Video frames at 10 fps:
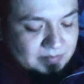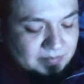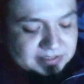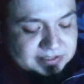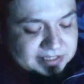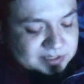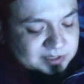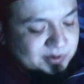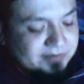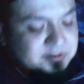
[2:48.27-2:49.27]
Seattle's
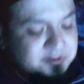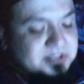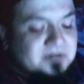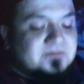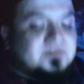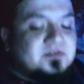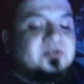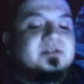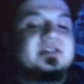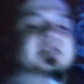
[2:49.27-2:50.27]
Private Reserve
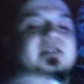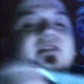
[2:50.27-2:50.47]
usually